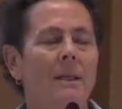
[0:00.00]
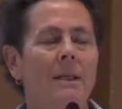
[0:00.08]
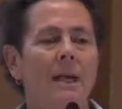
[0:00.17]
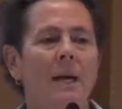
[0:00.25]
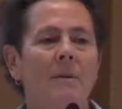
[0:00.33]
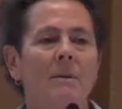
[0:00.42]

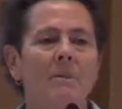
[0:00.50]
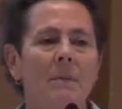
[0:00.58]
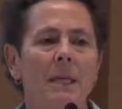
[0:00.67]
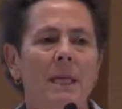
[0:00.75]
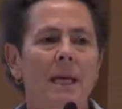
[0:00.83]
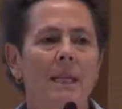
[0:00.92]
How do we
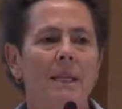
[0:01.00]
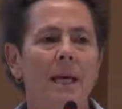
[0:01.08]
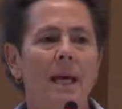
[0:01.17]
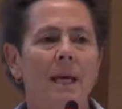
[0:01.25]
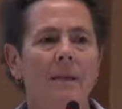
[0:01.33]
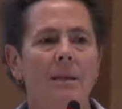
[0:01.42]
mitigate
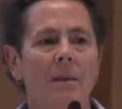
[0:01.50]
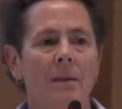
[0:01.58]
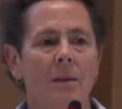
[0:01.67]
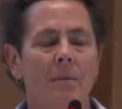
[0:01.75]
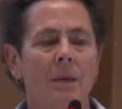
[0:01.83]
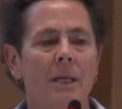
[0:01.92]
that?
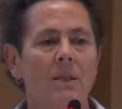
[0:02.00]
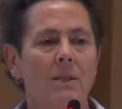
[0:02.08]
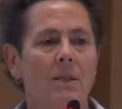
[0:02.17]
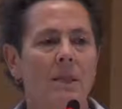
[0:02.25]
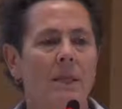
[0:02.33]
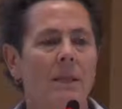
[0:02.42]
By
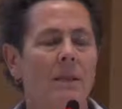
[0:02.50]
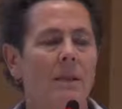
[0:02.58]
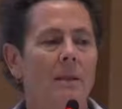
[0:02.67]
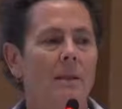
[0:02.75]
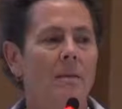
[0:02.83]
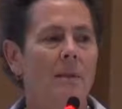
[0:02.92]
using
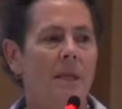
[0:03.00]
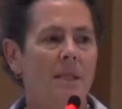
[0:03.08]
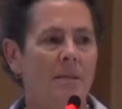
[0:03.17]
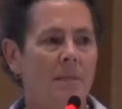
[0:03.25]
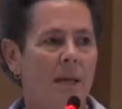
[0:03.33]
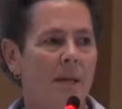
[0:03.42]
the
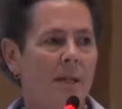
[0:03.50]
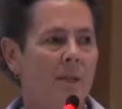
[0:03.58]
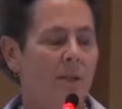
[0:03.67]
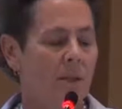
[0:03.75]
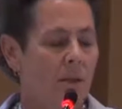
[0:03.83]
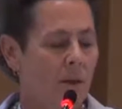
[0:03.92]
best
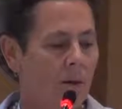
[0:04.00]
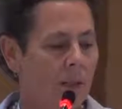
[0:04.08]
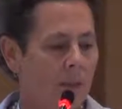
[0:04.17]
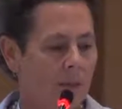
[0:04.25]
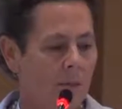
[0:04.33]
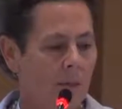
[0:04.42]
methods to
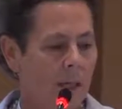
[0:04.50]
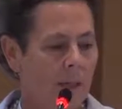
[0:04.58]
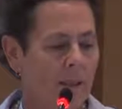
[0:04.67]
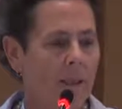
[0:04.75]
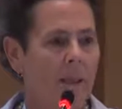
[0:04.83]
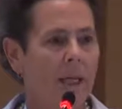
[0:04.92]
target the
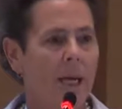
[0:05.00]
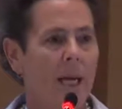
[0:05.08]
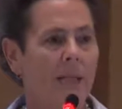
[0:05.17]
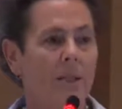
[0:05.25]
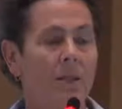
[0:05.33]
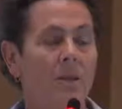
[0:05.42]
well
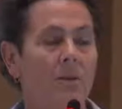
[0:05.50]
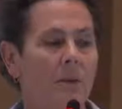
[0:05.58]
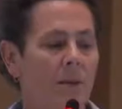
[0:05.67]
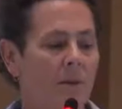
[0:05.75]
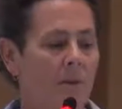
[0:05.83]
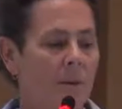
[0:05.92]
and to
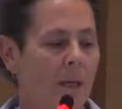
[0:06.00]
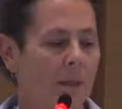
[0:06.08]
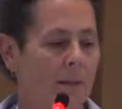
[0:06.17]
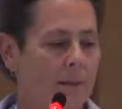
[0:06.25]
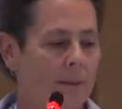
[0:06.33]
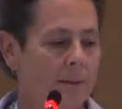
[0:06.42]
drill the
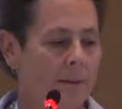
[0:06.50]
well.